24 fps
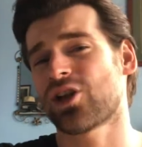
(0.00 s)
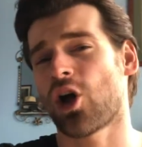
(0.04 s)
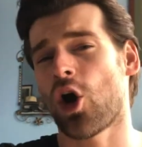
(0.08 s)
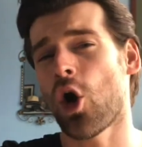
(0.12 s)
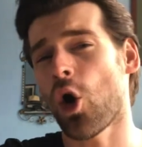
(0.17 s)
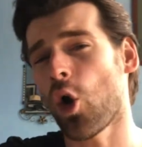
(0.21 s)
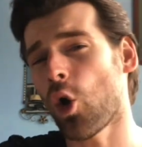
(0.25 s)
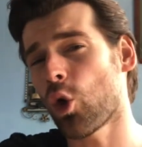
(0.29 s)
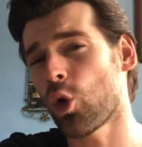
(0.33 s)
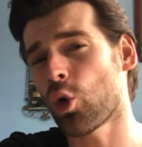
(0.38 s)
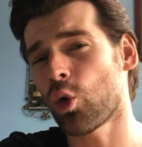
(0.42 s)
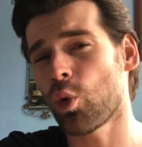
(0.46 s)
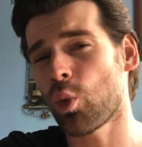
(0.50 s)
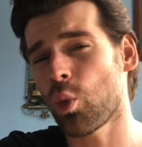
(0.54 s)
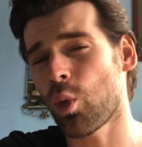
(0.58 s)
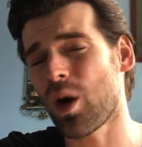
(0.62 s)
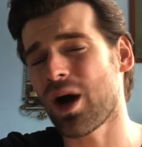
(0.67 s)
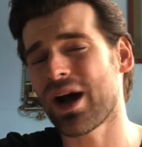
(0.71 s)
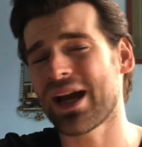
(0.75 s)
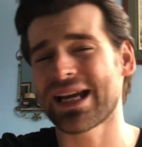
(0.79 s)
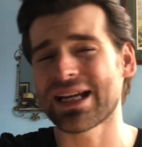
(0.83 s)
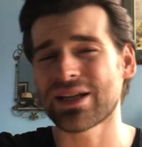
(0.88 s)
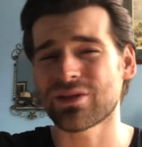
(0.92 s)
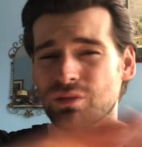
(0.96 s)
a whole
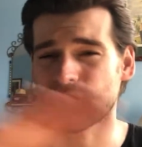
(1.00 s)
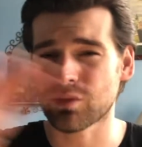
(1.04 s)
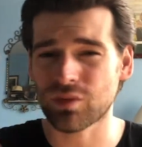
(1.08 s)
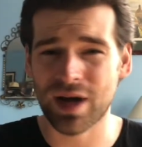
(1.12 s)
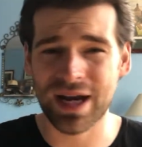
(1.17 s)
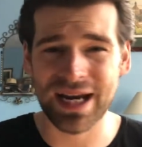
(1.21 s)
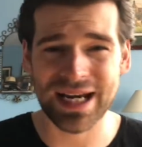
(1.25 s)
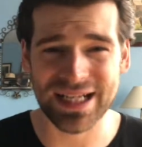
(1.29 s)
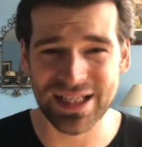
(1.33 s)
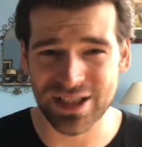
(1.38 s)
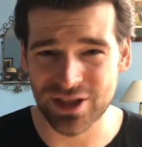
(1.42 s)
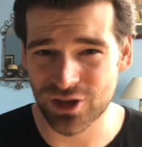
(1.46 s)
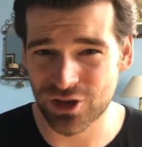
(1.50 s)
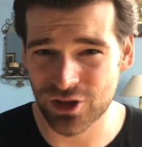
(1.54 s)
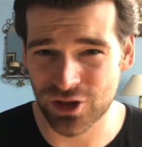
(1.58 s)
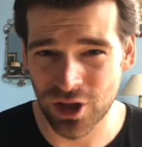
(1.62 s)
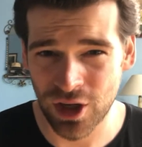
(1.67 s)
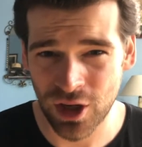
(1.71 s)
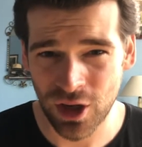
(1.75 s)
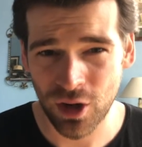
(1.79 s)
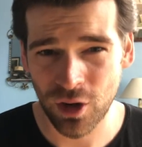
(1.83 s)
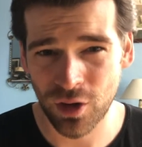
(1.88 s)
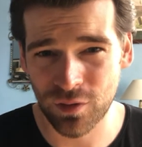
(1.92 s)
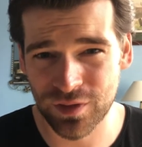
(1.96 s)
wide range
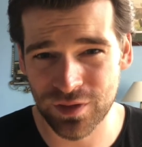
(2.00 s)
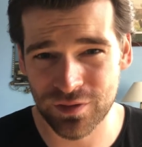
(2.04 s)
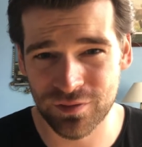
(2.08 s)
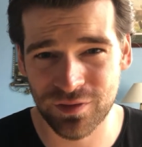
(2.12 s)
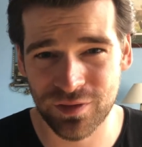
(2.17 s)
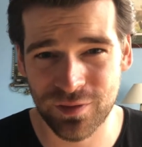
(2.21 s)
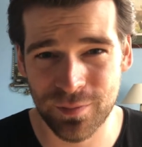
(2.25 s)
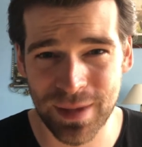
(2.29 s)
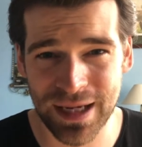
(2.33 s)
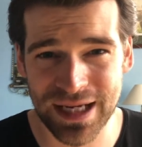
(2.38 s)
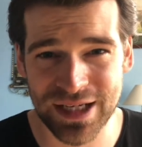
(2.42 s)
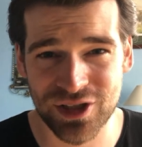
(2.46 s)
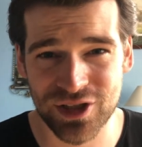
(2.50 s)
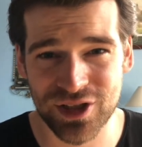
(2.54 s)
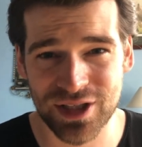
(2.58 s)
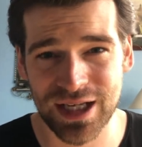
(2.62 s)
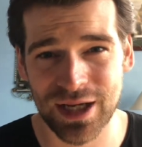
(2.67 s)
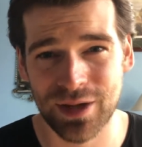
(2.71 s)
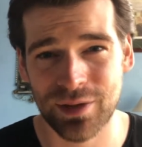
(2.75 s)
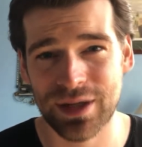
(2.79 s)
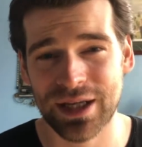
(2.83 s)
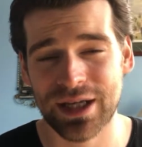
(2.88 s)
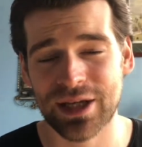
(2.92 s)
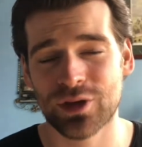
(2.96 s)
of information
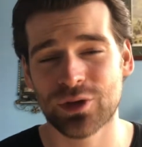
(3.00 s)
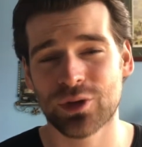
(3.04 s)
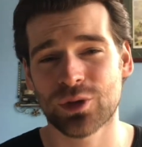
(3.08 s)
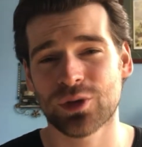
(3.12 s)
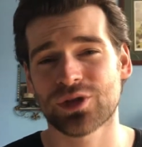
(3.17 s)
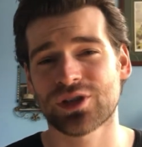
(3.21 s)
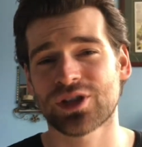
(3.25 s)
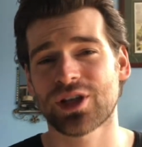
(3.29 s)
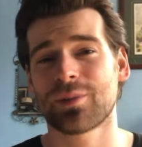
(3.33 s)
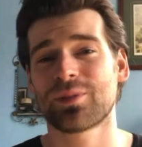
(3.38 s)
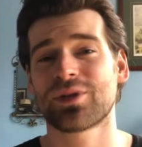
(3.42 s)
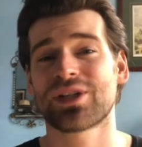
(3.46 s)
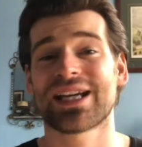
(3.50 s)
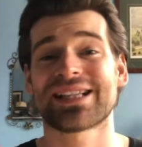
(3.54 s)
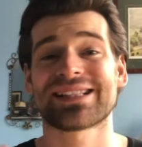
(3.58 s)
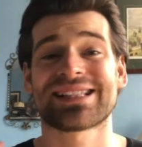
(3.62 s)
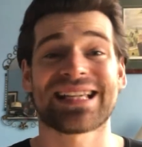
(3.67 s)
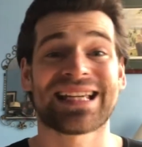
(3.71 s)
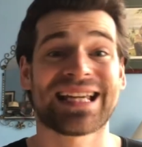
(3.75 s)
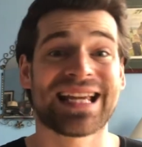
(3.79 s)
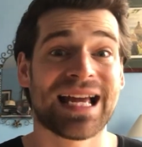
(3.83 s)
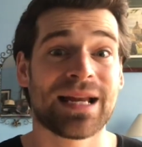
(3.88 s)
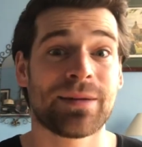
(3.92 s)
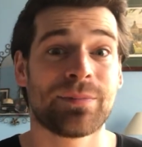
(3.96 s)
out there on your subject.
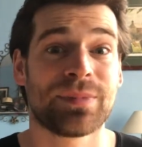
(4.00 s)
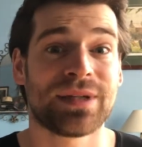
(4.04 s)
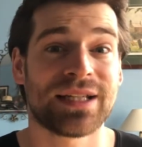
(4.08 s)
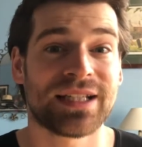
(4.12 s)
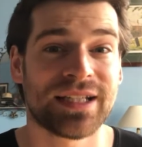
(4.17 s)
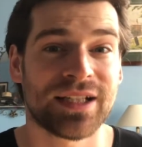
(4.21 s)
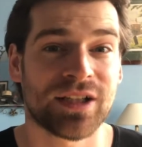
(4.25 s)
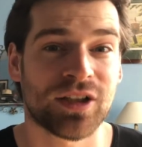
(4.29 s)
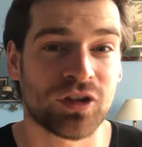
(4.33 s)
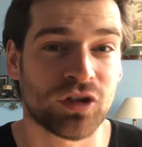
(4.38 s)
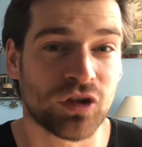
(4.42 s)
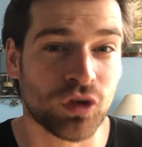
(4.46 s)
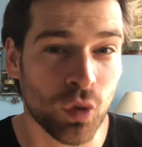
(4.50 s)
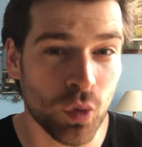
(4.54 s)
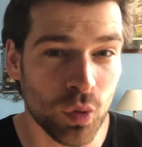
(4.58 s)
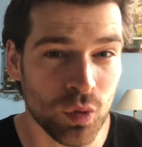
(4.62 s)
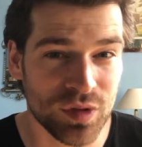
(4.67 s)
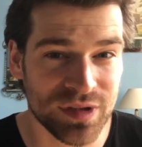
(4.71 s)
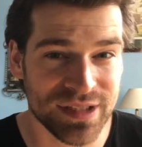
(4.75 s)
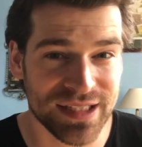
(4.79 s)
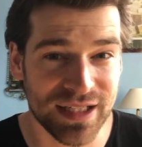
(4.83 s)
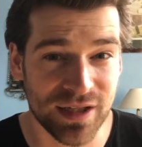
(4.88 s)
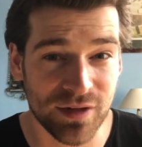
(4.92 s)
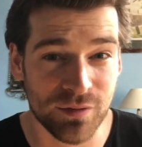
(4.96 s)
It can be a little
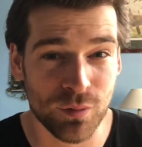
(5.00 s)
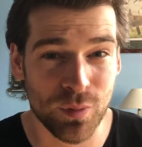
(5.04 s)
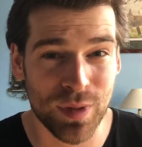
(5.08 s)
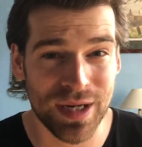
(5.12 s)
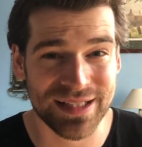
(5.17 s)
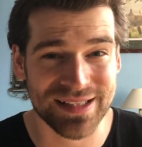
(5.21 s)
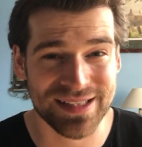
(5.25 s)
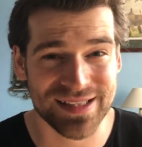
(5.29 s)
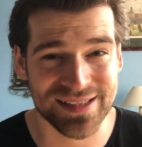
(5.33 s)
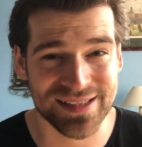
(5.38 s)
daunting of where to